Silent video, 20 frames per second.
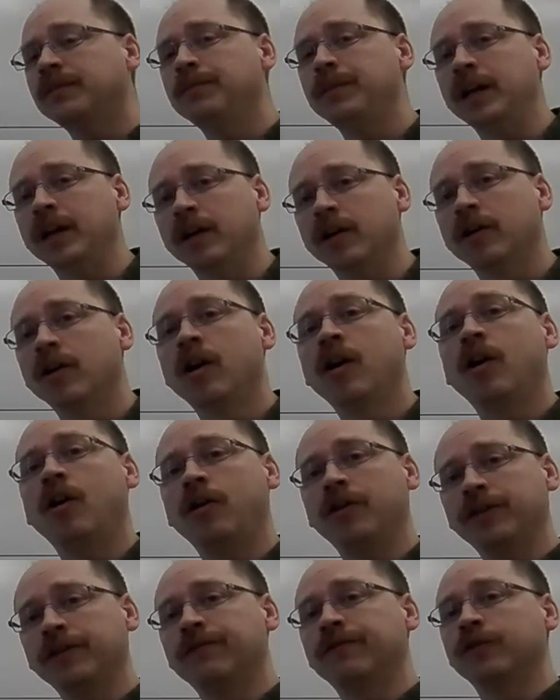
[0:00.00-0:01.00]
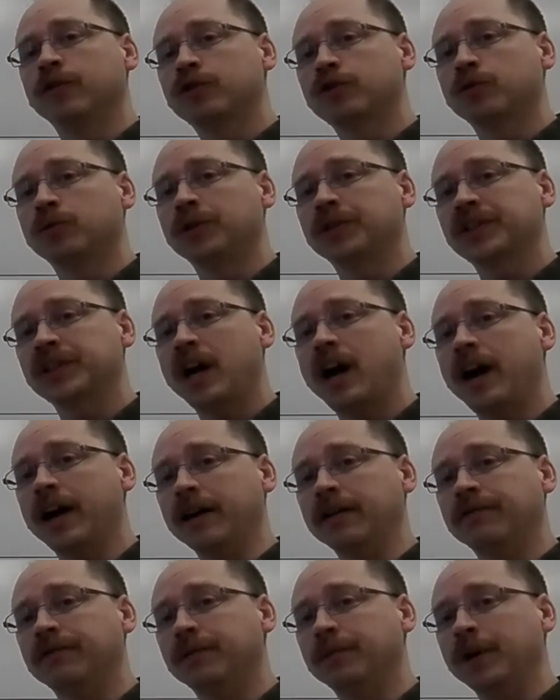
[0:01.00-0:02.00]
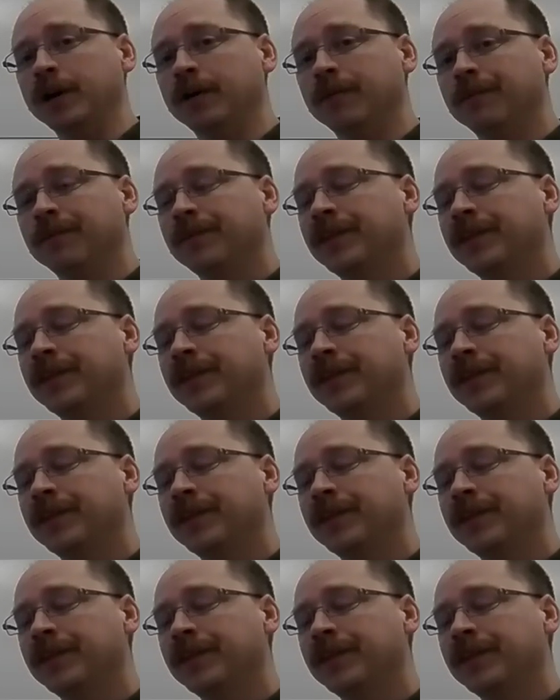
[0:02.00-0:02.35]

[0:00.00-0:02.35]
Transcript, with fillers: mirror on the virtual side of the mirror.